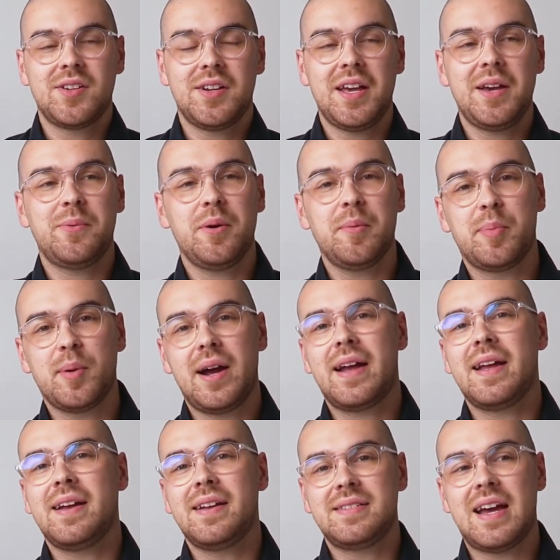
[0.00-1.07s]
Today we're
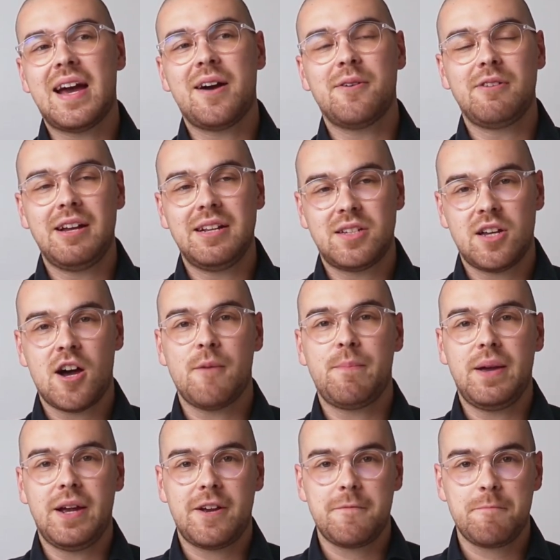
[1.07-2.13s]
breaking down a
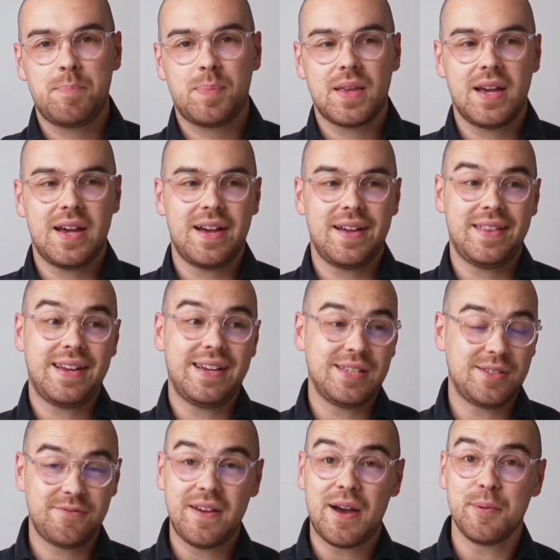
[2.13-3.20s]
topic that
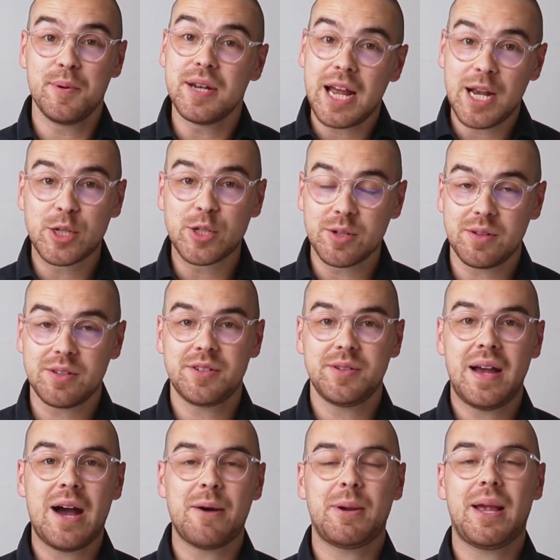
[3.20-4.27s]
is foundational to
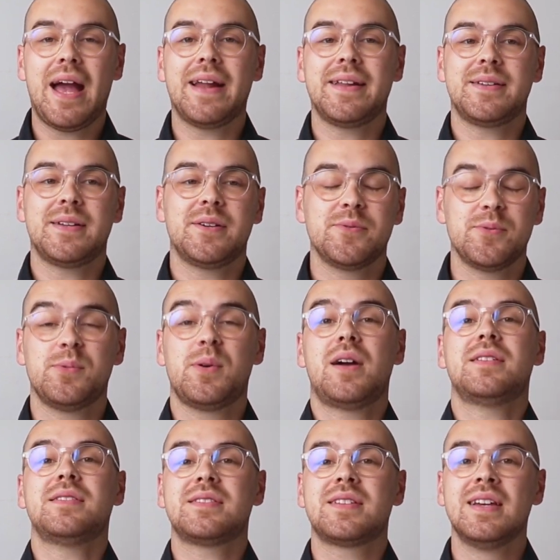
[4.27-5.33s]
how Canada
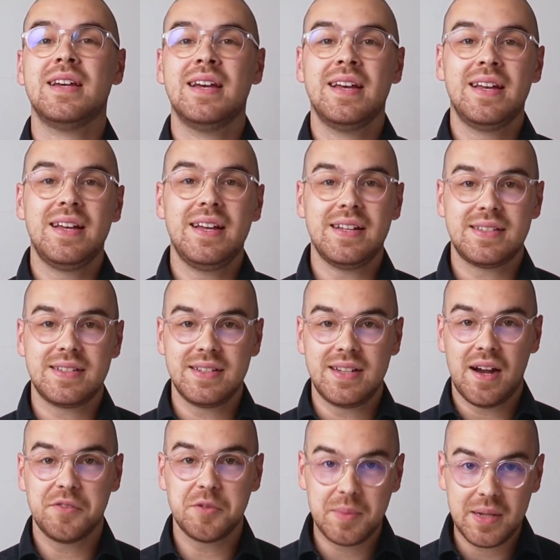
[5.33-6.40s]
runs its
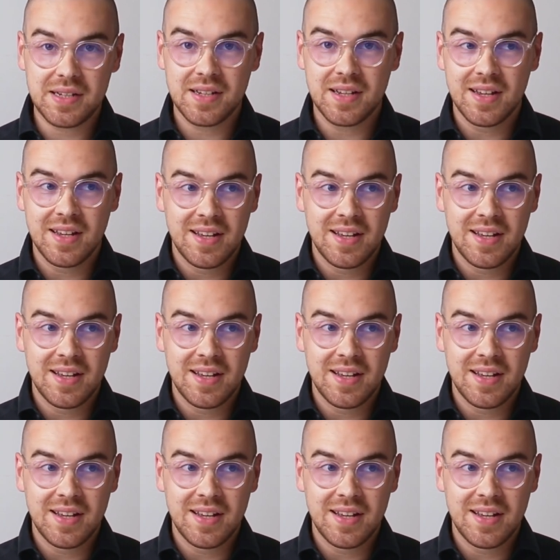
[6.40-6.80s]
government.